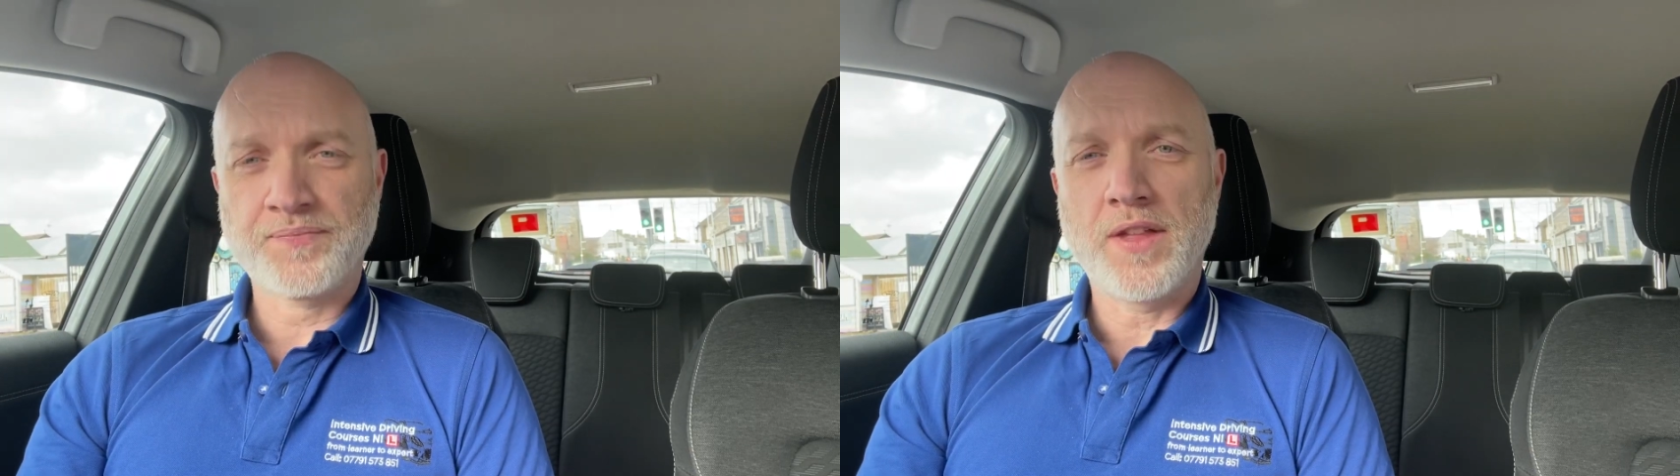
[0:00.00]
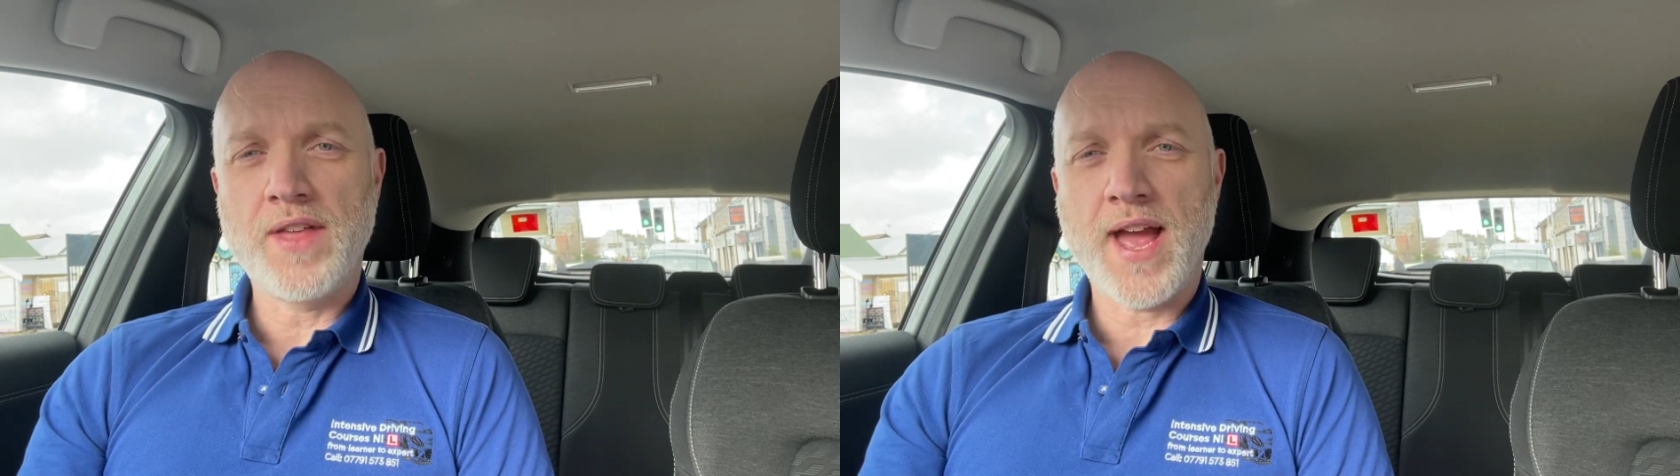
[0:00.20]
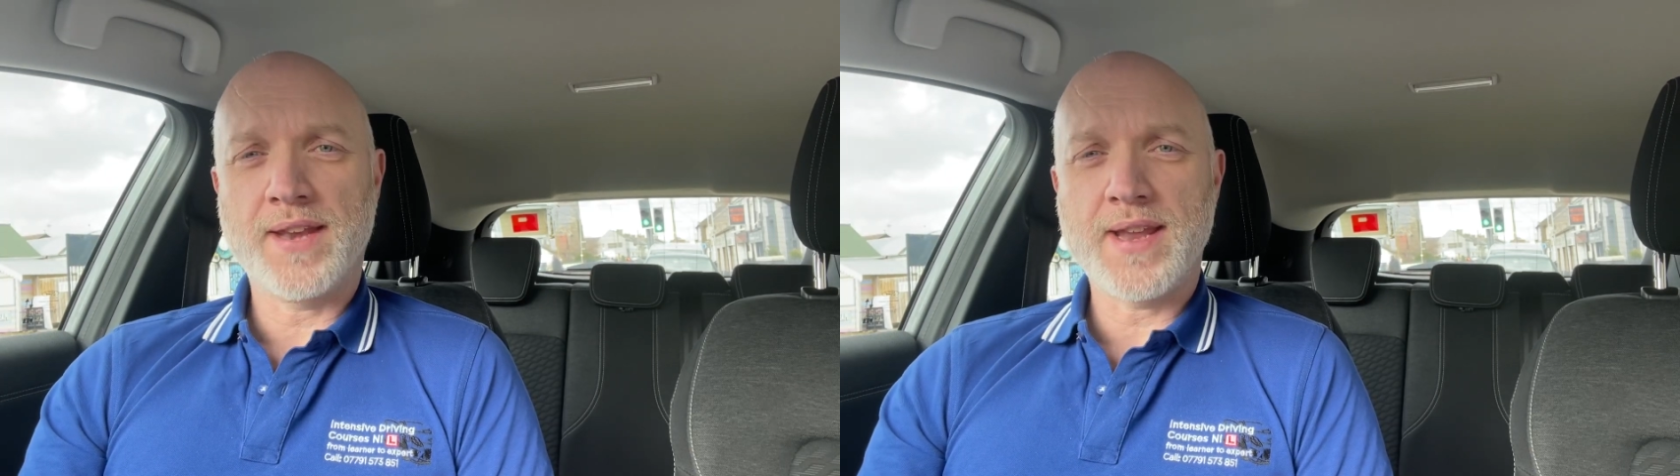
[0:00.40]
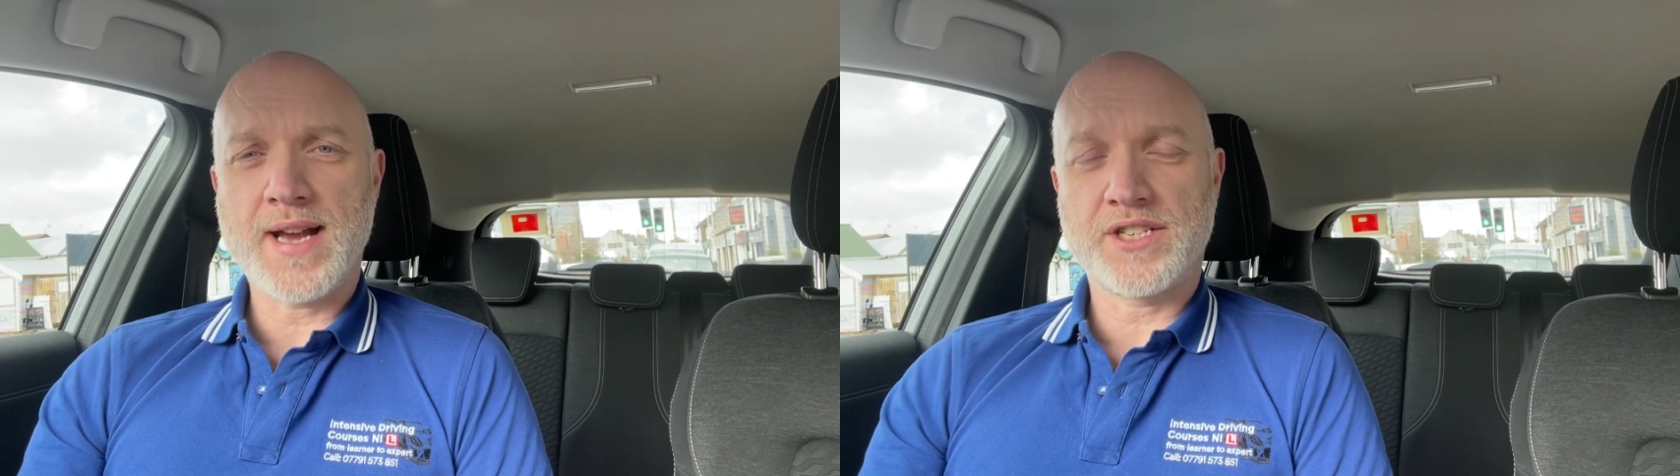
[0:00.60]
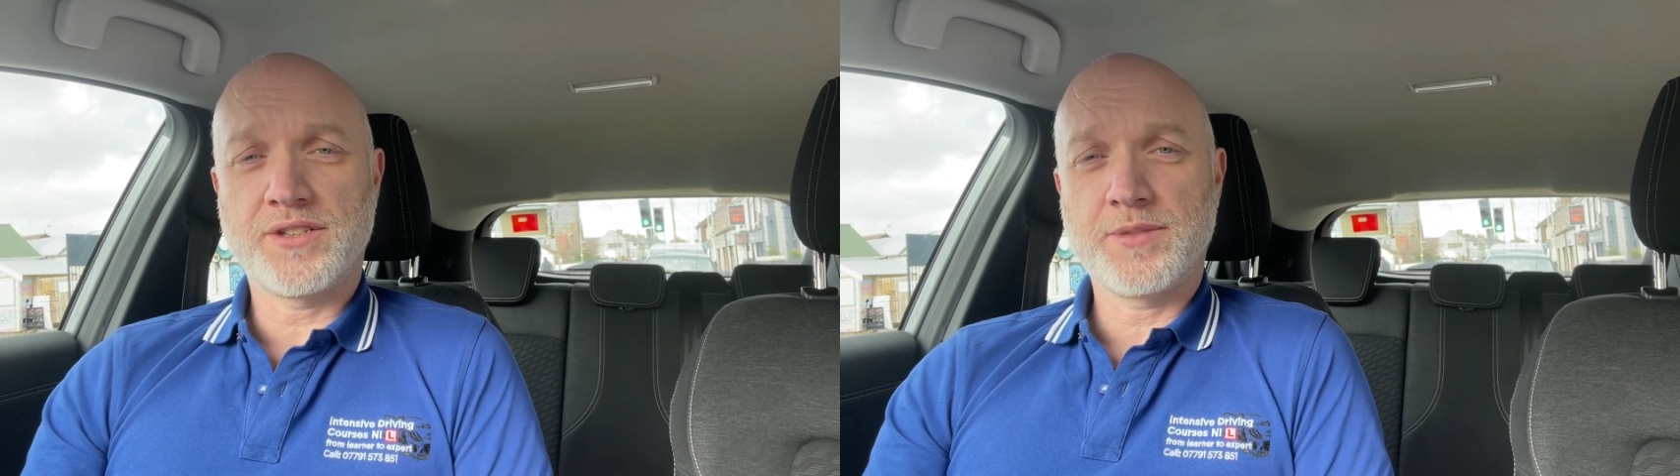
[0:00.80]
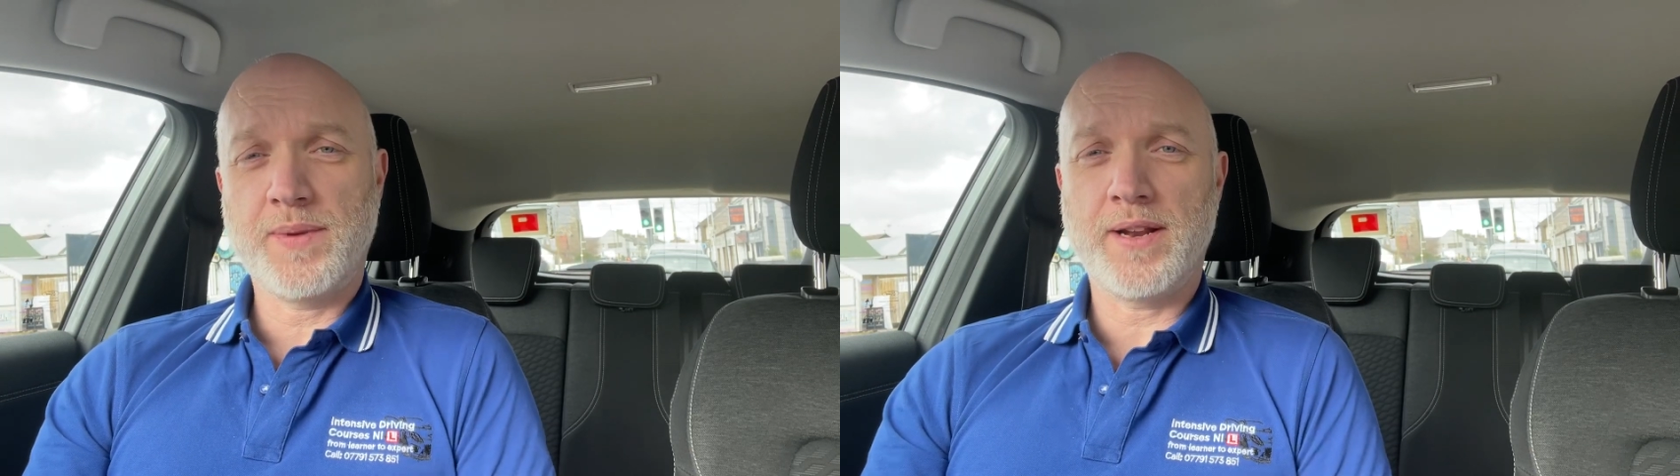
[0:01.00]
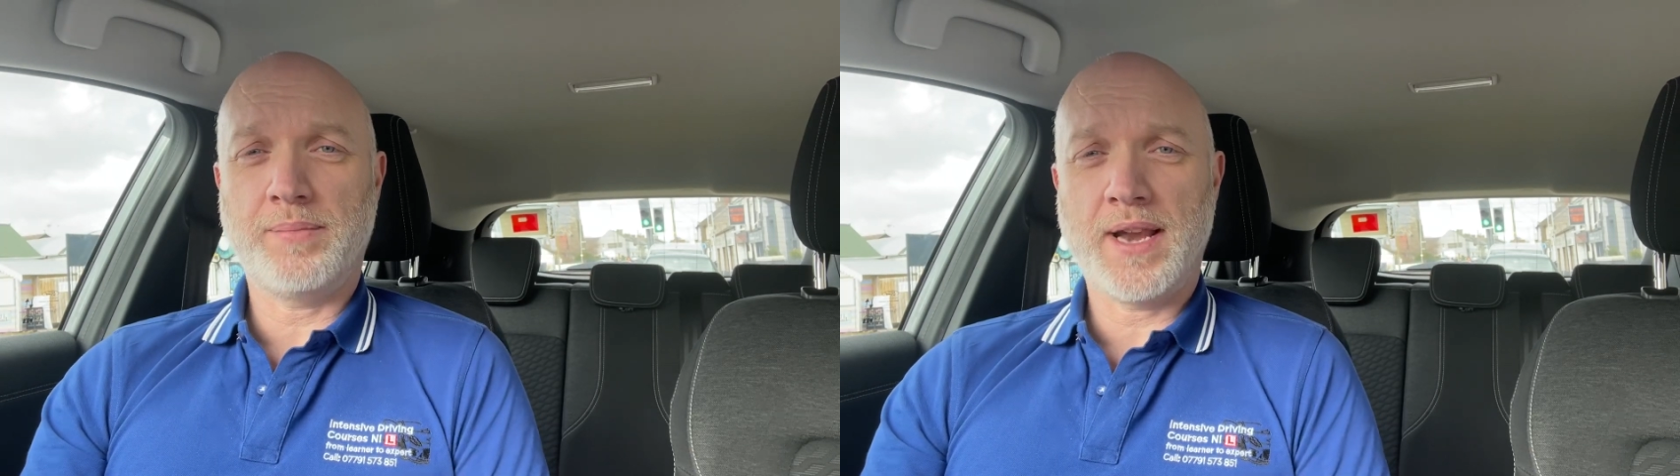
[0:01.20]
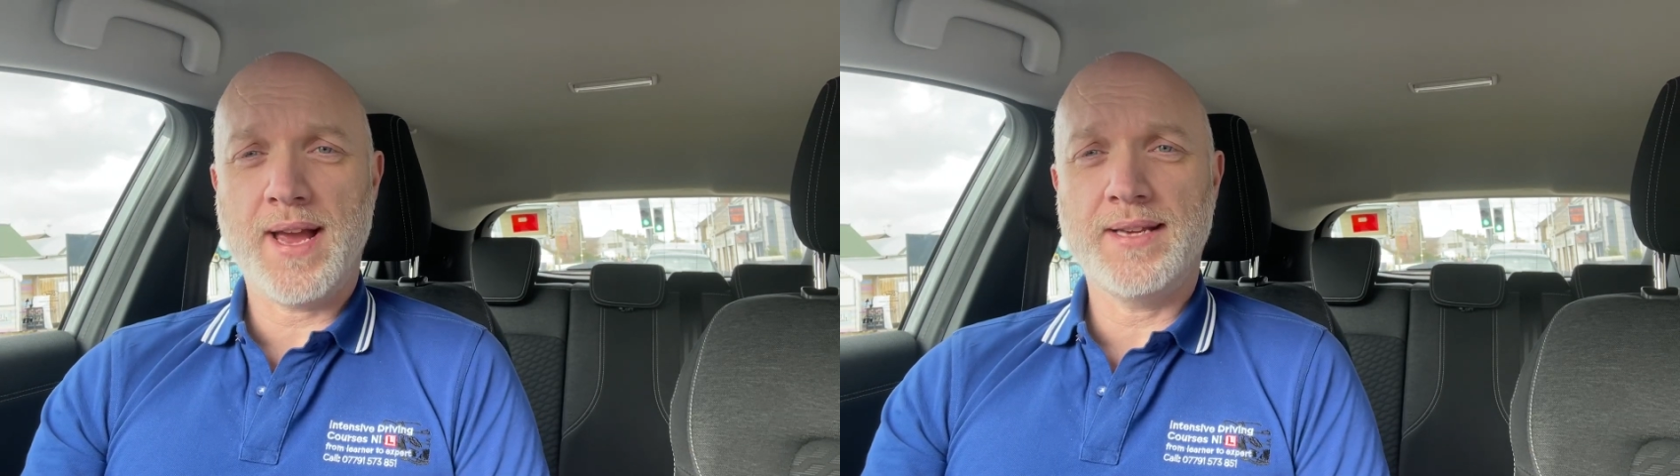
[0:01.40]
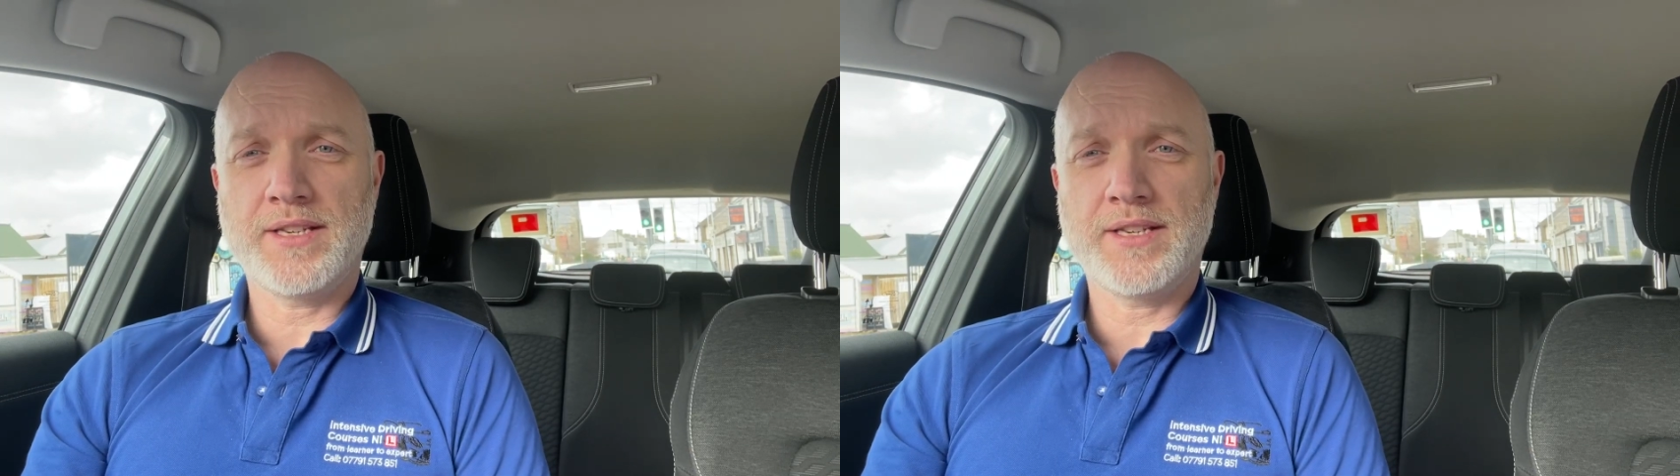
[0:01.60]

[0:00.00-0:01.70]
then national speed applies